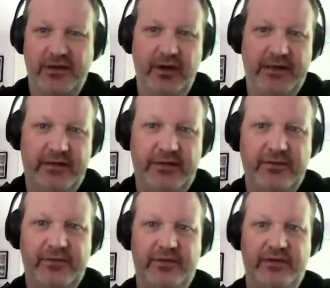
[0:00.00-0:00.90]
right?
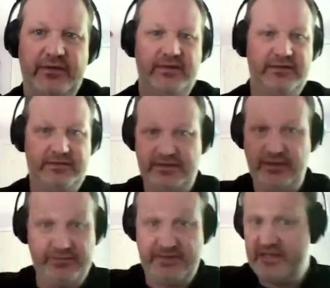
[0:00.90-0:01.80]
You
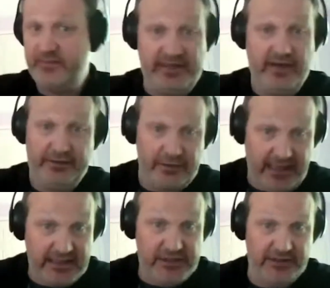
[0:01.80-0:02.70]
don't need to be on
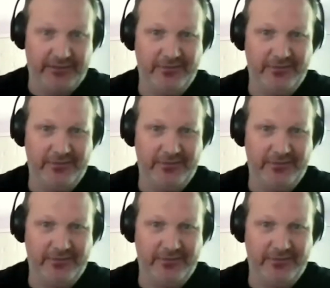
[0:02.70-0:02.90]
location.